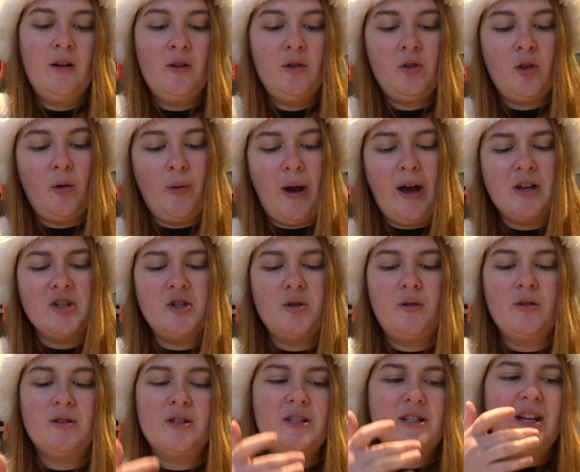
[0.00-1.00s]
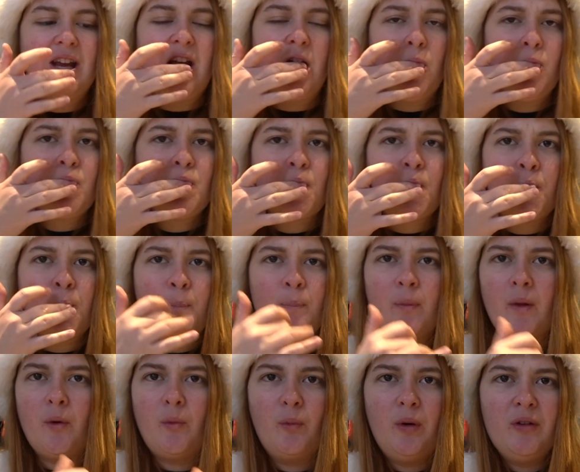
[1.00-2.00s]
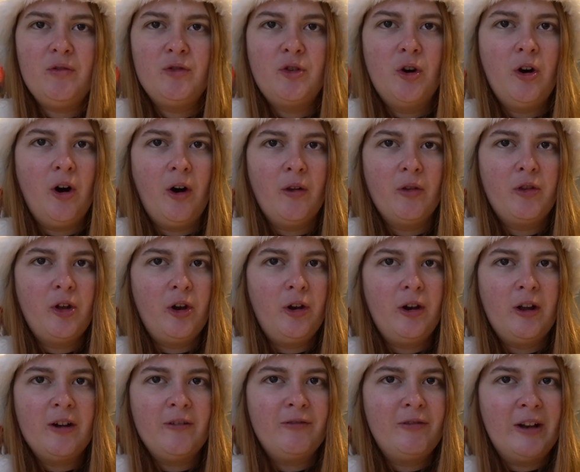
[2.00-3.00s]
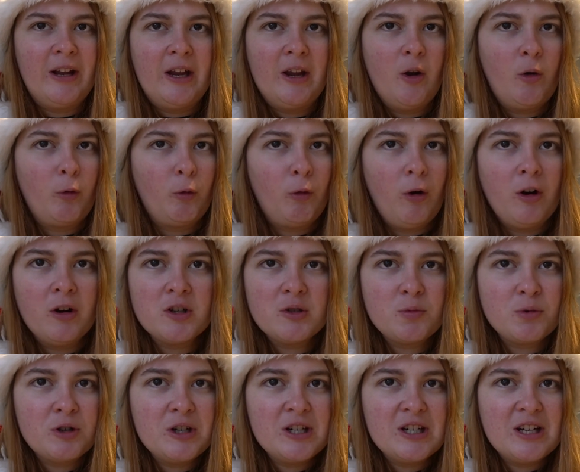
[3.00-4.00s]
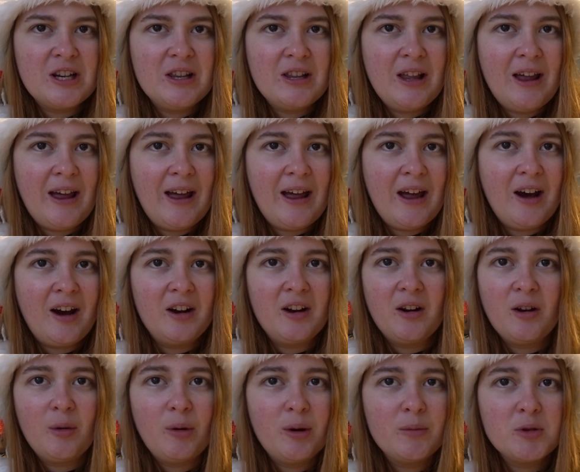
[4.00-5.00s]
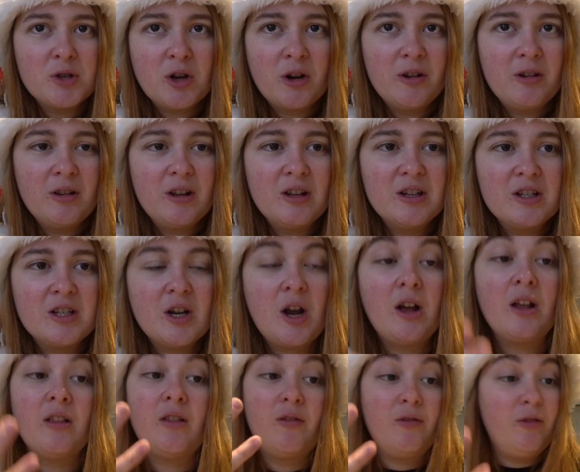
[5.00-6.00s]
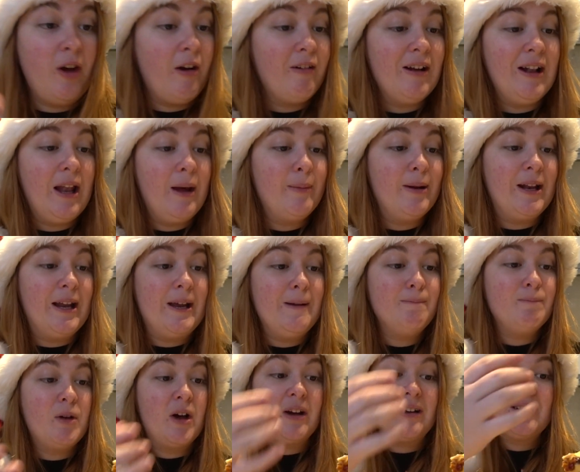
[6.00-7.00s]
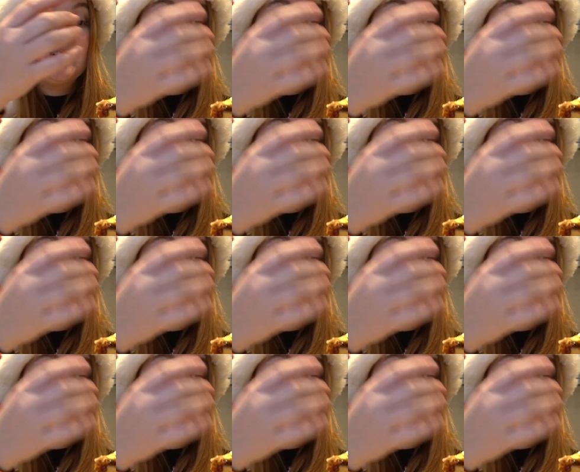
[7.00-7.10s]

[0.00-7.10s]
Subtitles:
So as you can see, we've got the lovely raspberries in there. I don't know why I'm showing you this. It's very lemony. I can